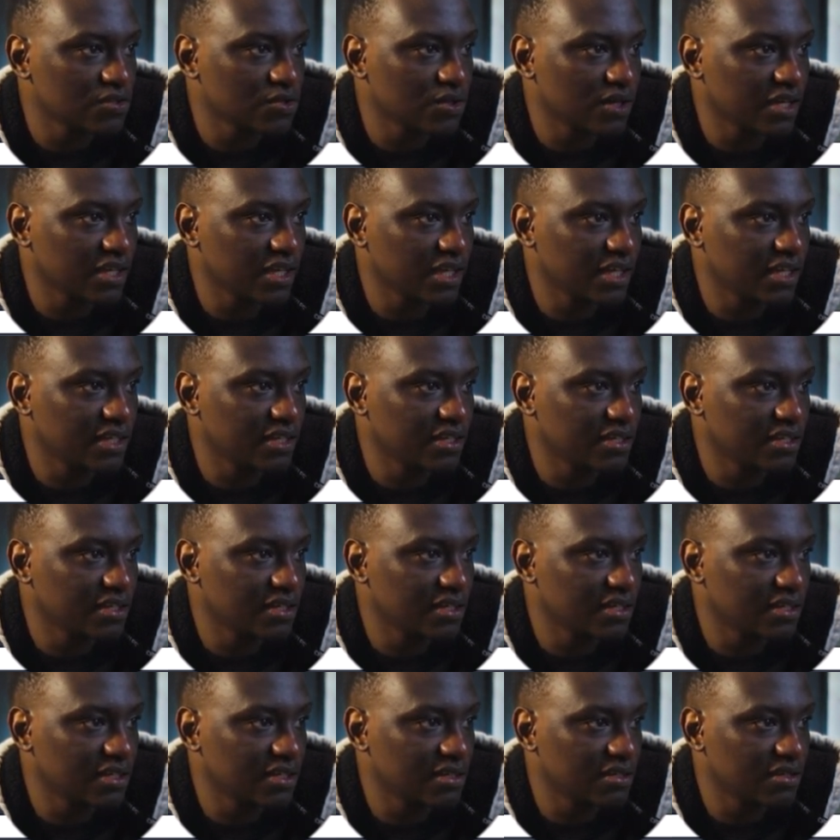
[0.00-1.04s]
So
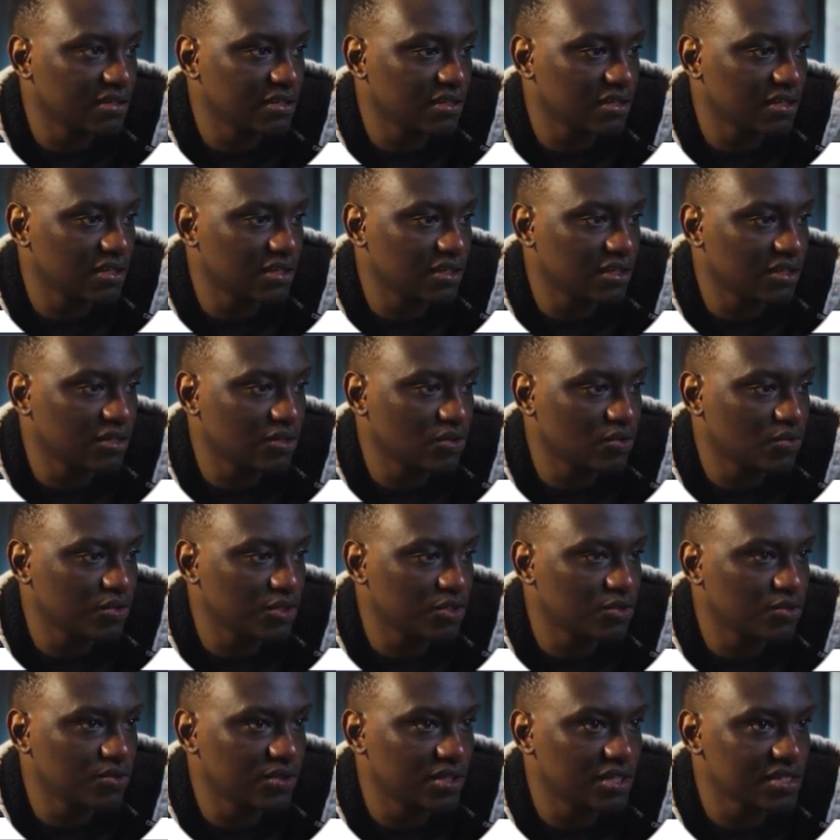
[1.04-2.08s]
again,
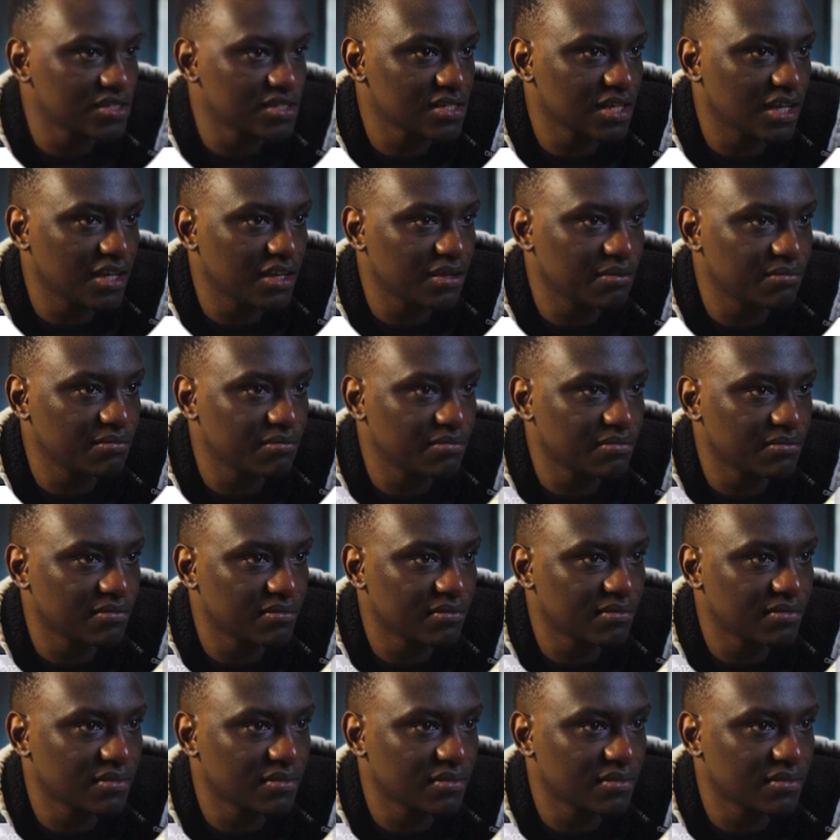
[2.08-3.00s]
we do the same.